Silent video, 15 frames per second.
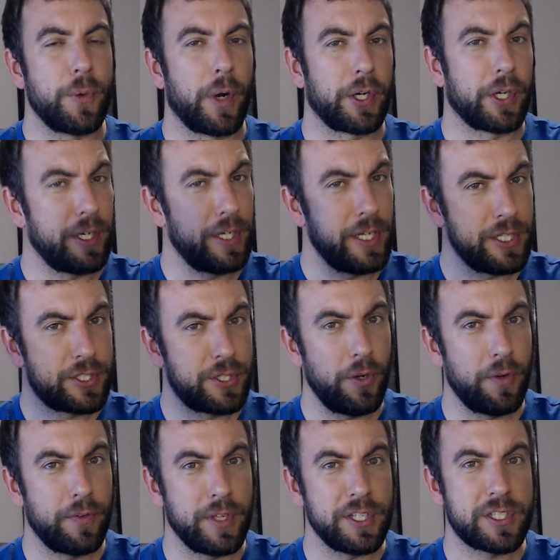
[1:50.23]
you are going to need two
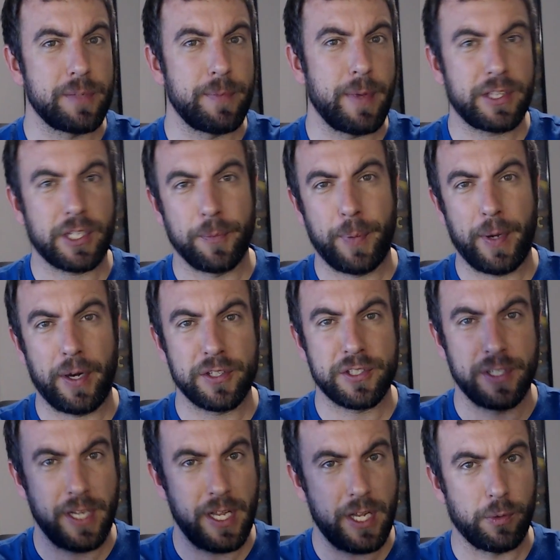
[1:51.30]
of these to make the
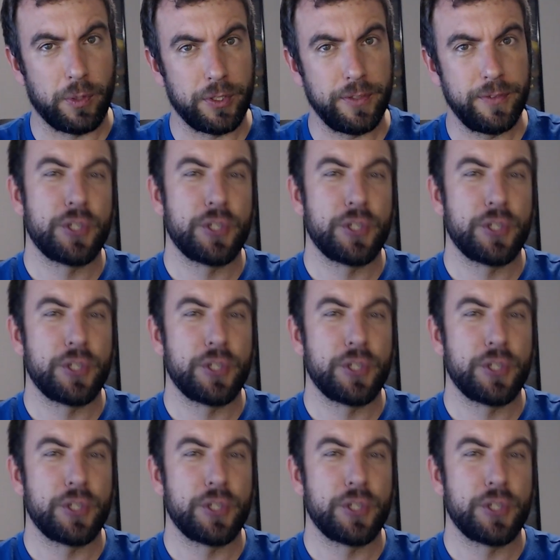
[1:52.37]
comparison equal.